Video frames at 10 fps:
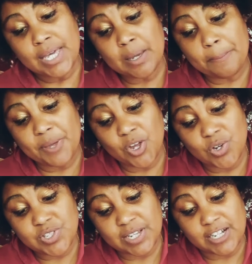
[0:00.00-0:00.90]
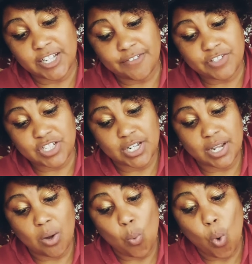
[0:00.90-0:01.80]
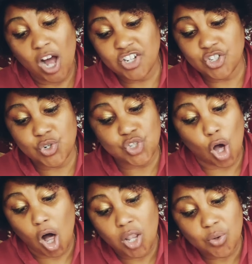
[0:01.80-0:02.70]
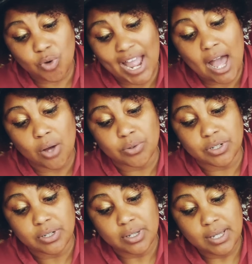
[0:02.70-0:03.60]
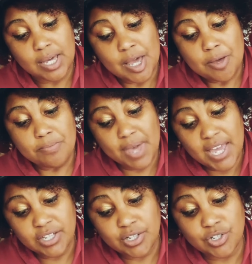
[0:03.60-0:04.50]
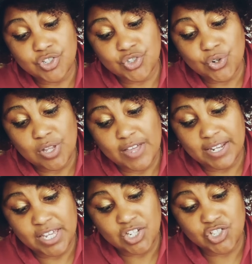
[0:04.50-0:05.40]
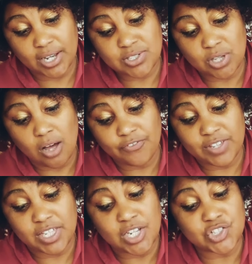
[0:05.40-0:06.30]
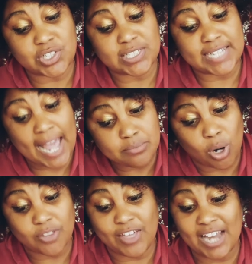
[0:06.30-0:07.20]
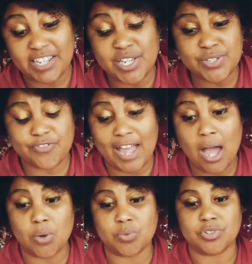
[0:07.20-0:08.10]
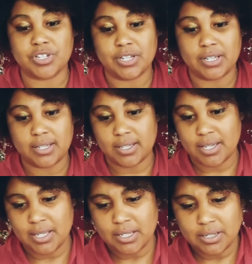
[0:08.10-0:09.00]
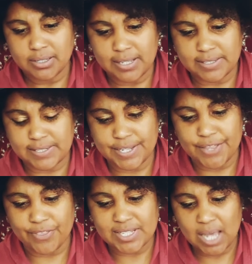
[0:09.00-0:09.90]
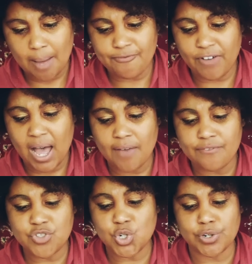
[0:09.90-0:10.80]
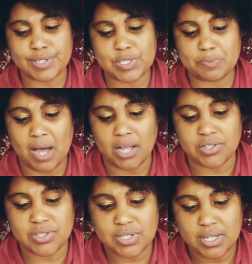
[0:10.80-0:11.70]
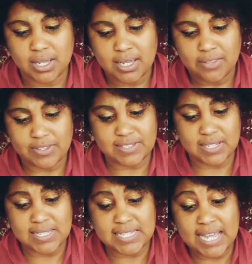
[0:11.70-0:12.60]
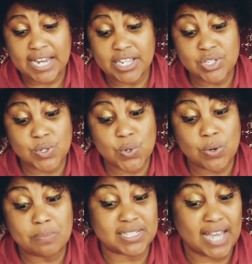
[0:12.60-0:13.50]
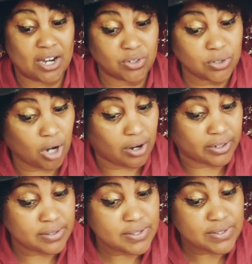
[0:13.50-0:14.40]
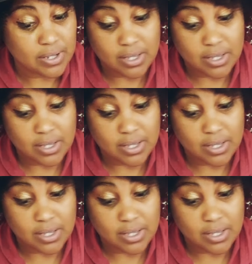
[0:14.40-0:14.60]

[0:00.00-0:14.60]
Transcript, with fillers: appears in Clifton and wanders all around, making sure that he checks off each landmark that he's found. Let's see the top five tourist spots the Cincinnati Zoo and Botanical Gardens,